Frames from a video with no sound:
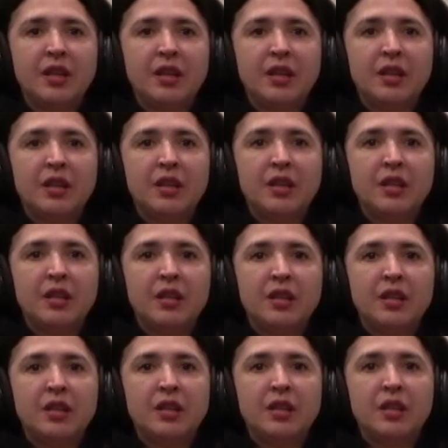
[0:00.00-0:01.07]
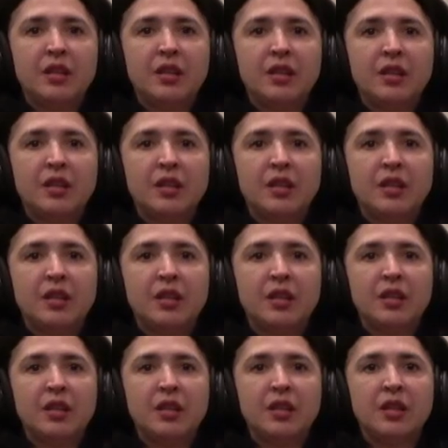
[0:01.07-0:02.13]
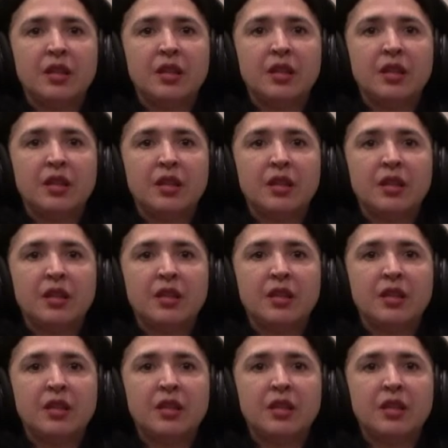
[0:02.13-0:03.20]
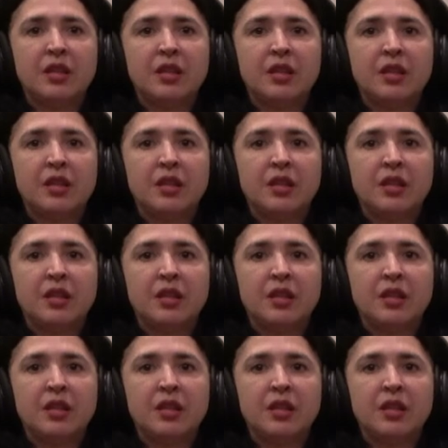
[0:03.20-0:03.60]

The person shown says nothing.